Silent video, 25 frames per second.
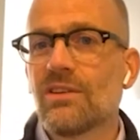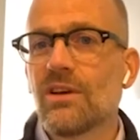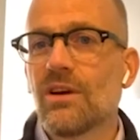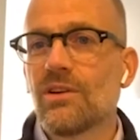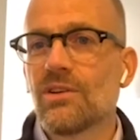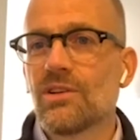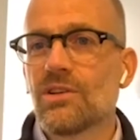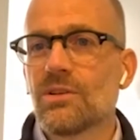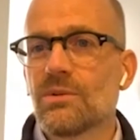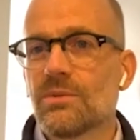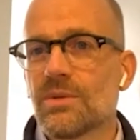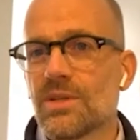is
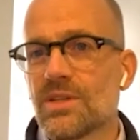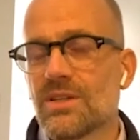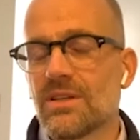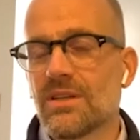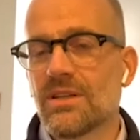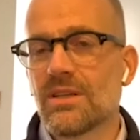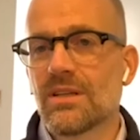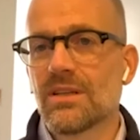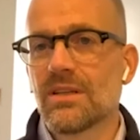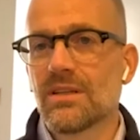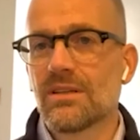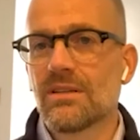going to
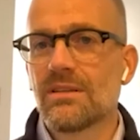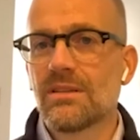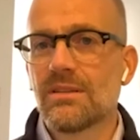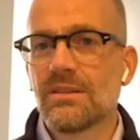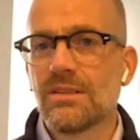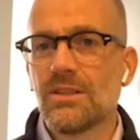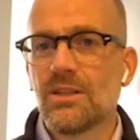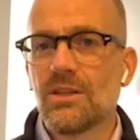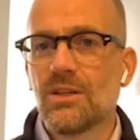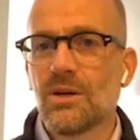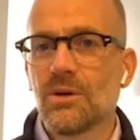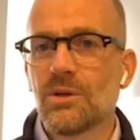return.
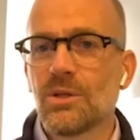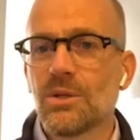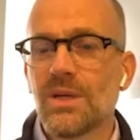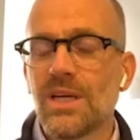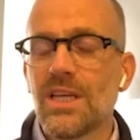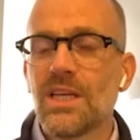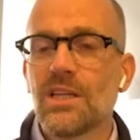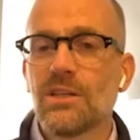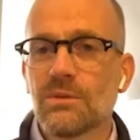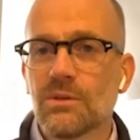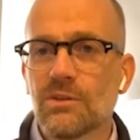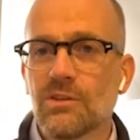You know,
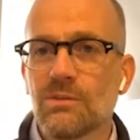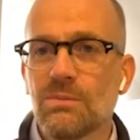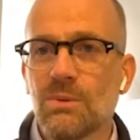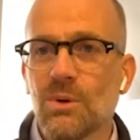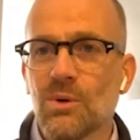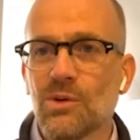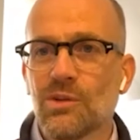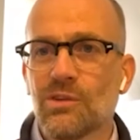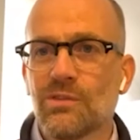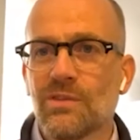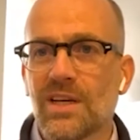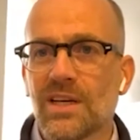you're either a
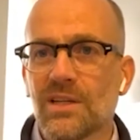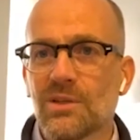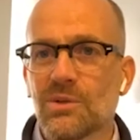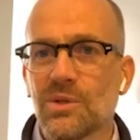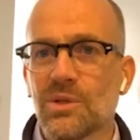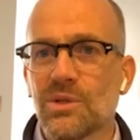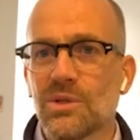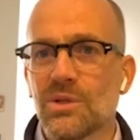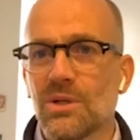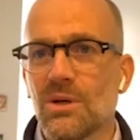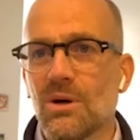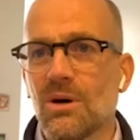sports fan
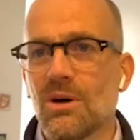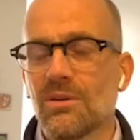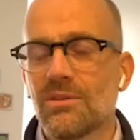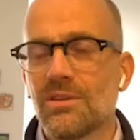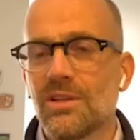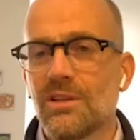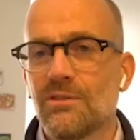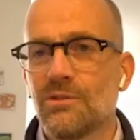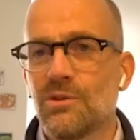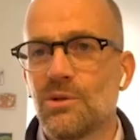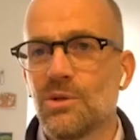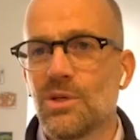or you're
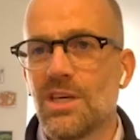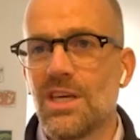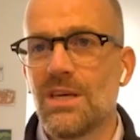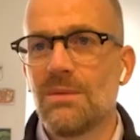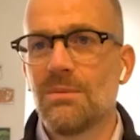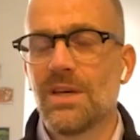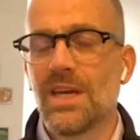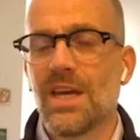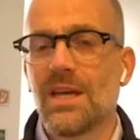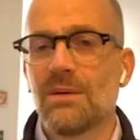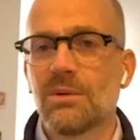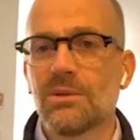not. If you
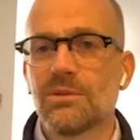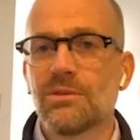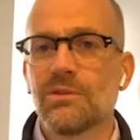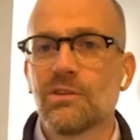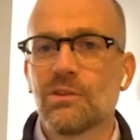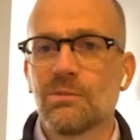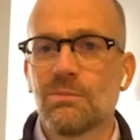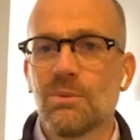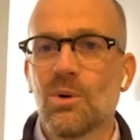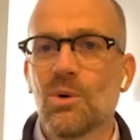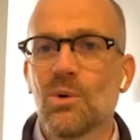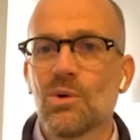keep cable
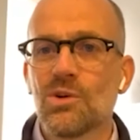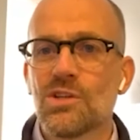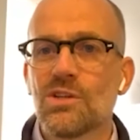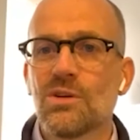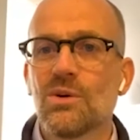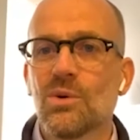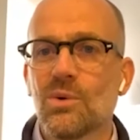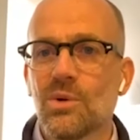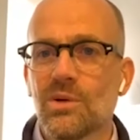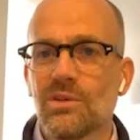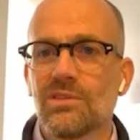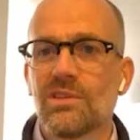for sports,
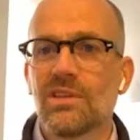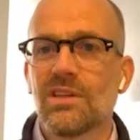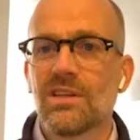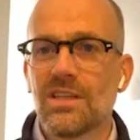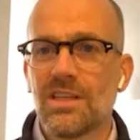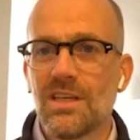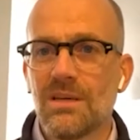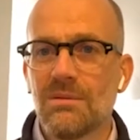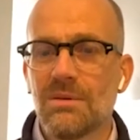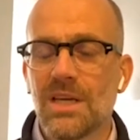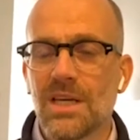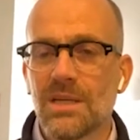you're always
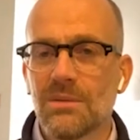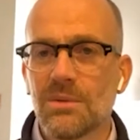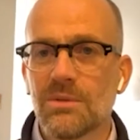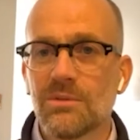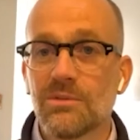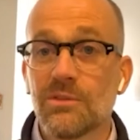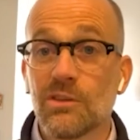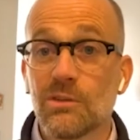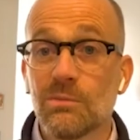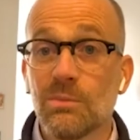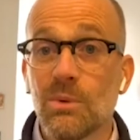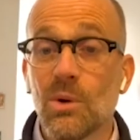going to keep
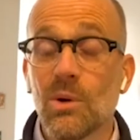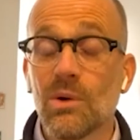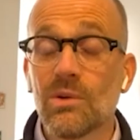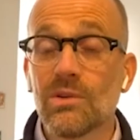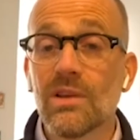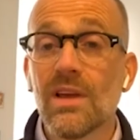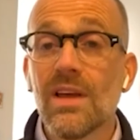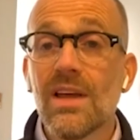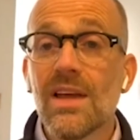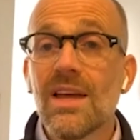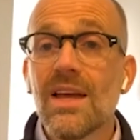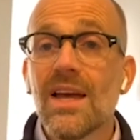cable for
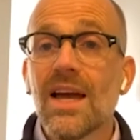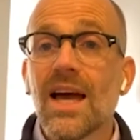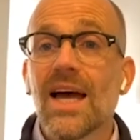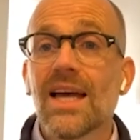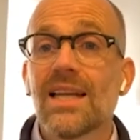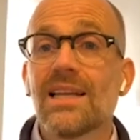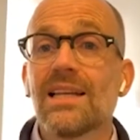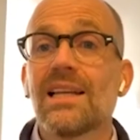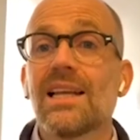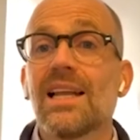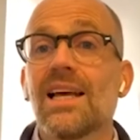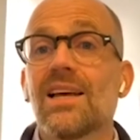sports,
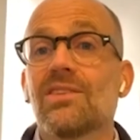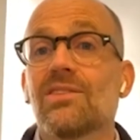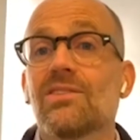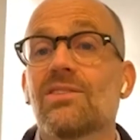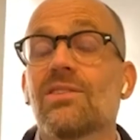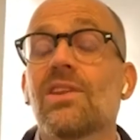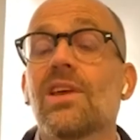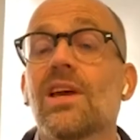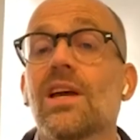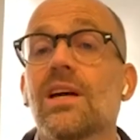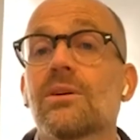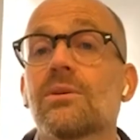
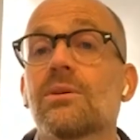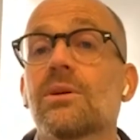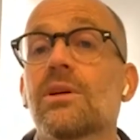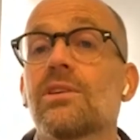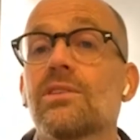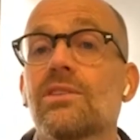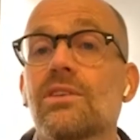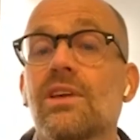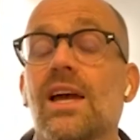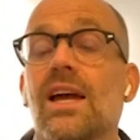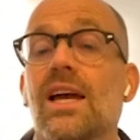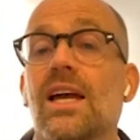unless there
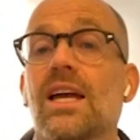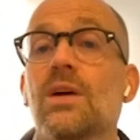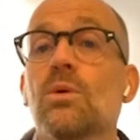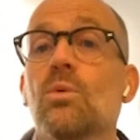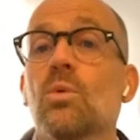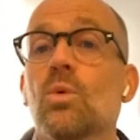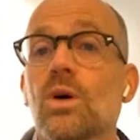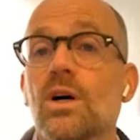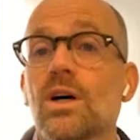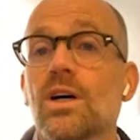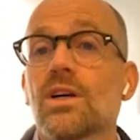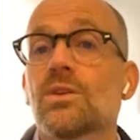is
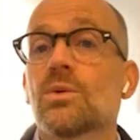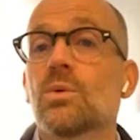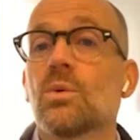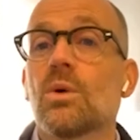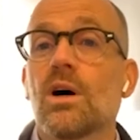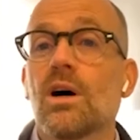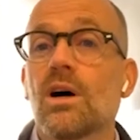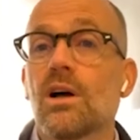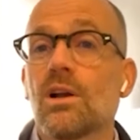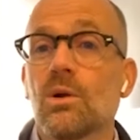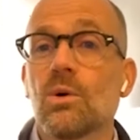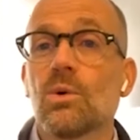a
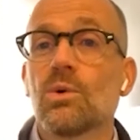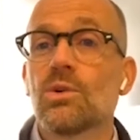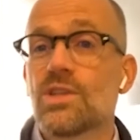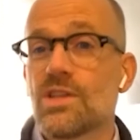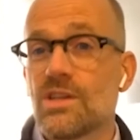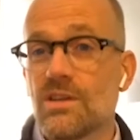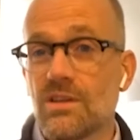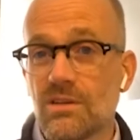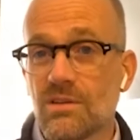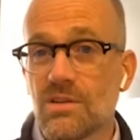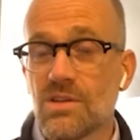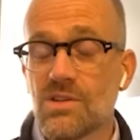worthwhile
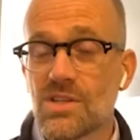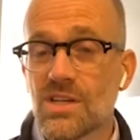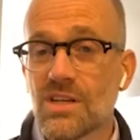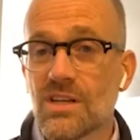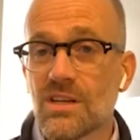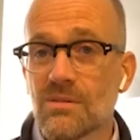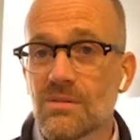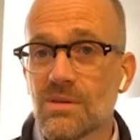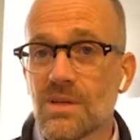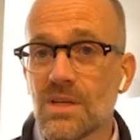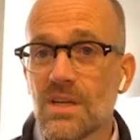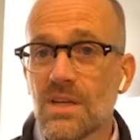
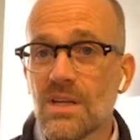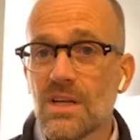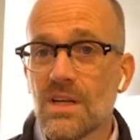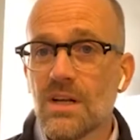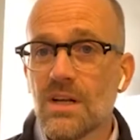alternative.